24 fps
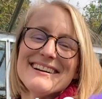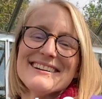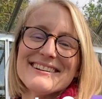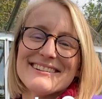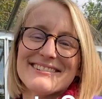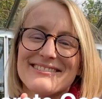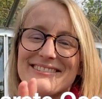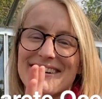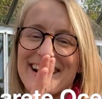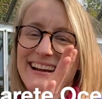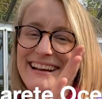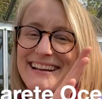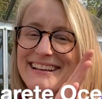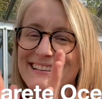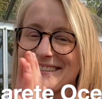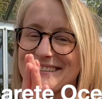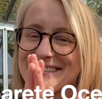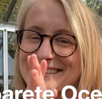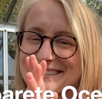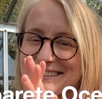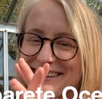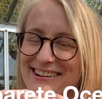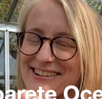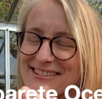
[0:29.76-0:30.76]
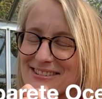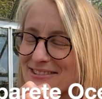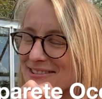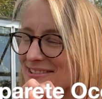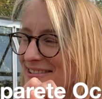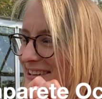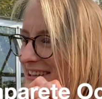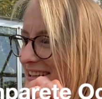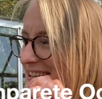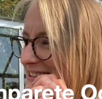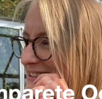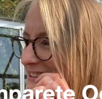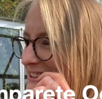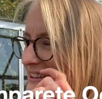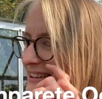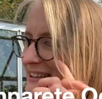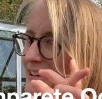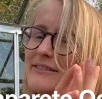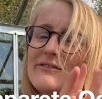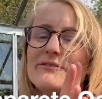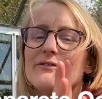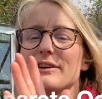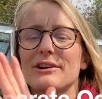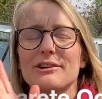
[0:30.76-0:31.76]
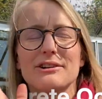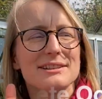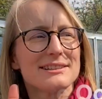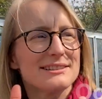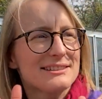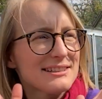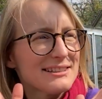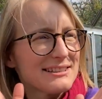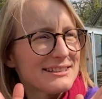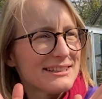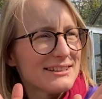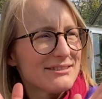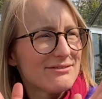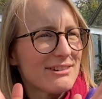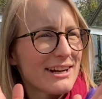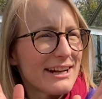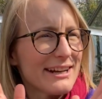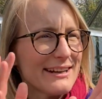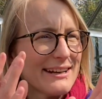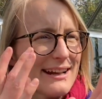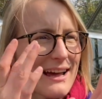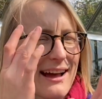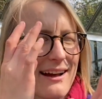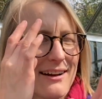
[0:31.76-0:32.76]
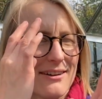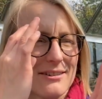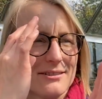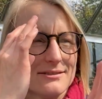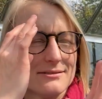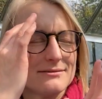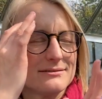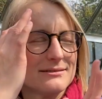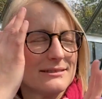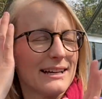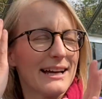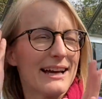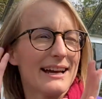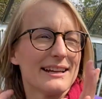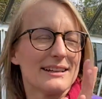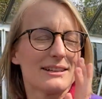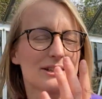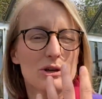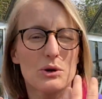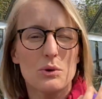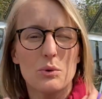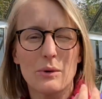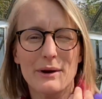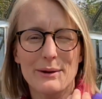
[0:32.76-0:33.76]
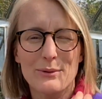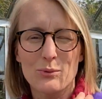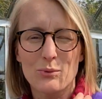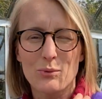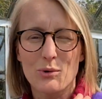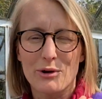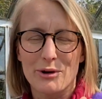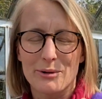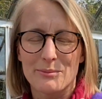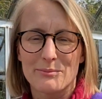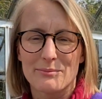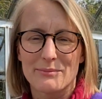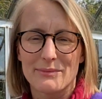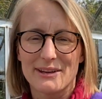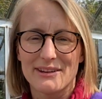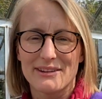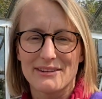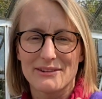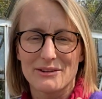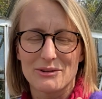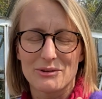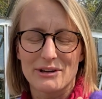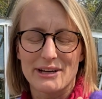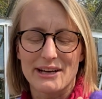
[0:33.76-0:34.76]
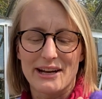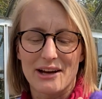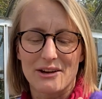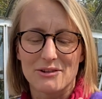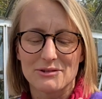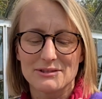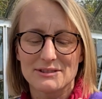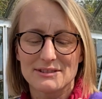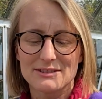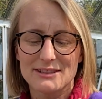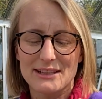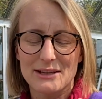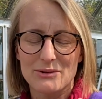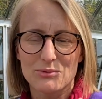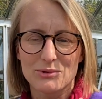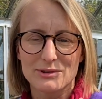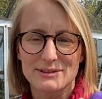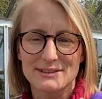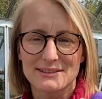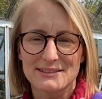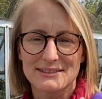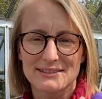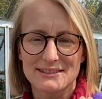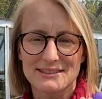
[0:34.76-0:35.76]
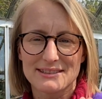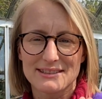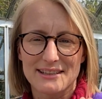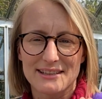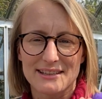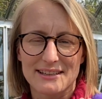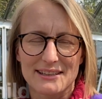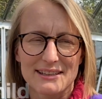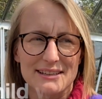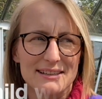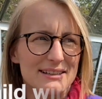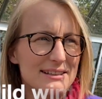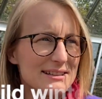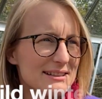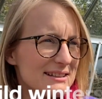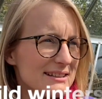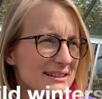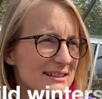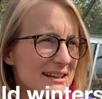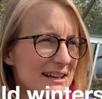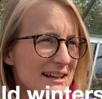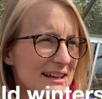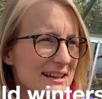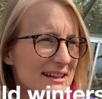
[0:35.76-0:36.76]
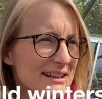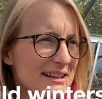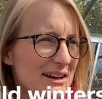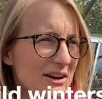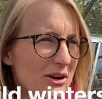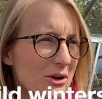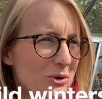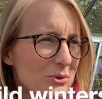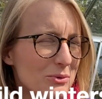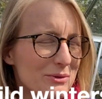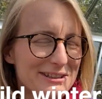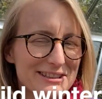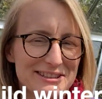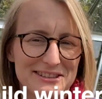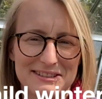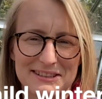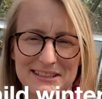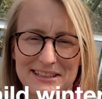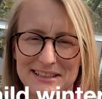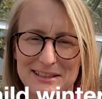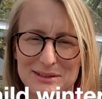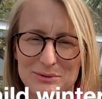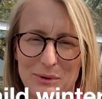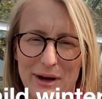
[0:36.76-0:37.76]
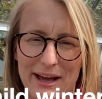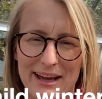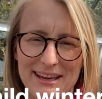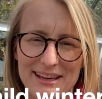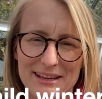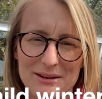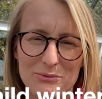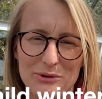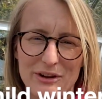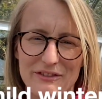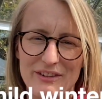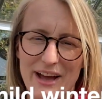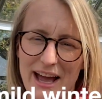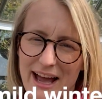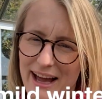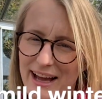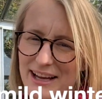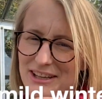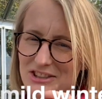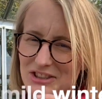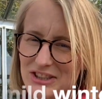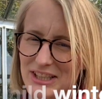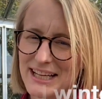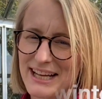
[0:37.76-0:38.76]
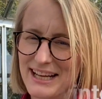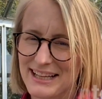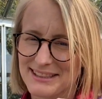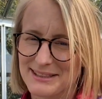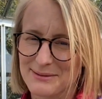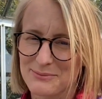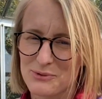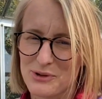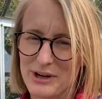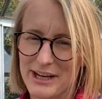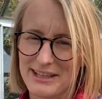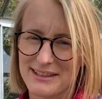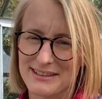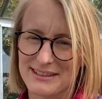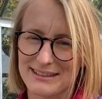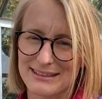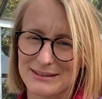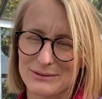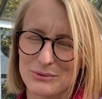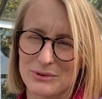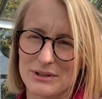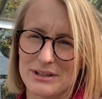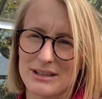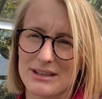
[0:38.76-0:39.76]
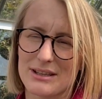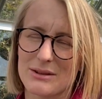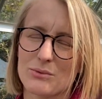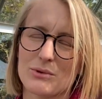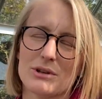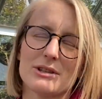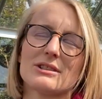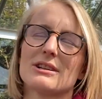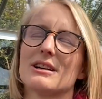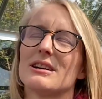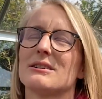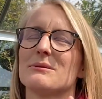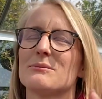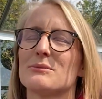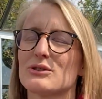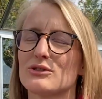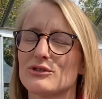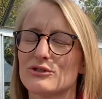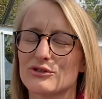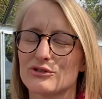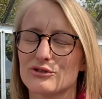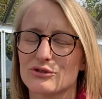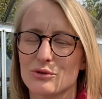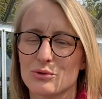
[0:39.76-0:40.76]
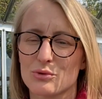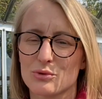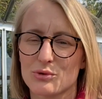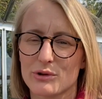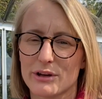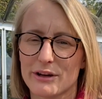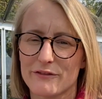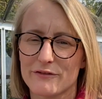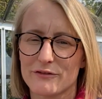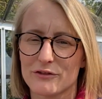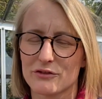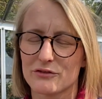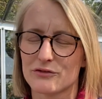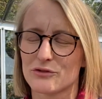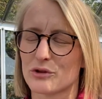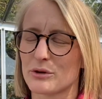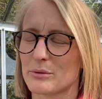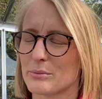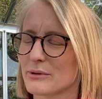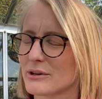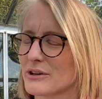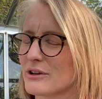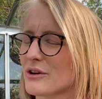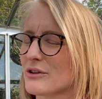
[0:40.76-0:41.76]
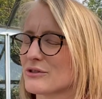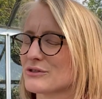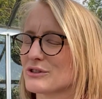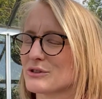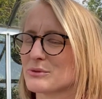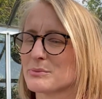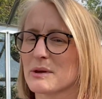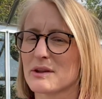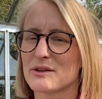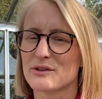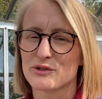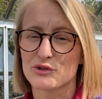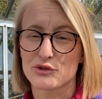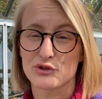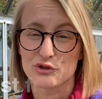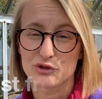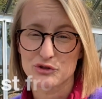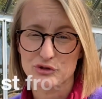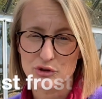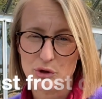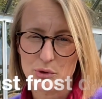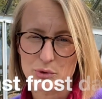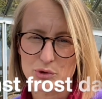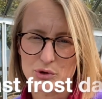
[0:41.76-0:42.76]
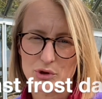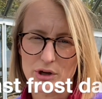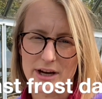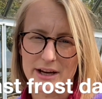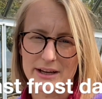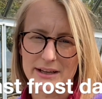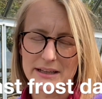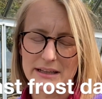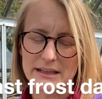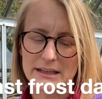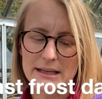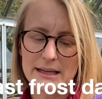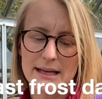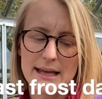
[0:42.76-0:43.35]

Right, so it's very sunny right now and quite warm in the greenhouse. It wasn't always this way. We've actually had some rain this week, which I'm so grateful for because it's been so dry.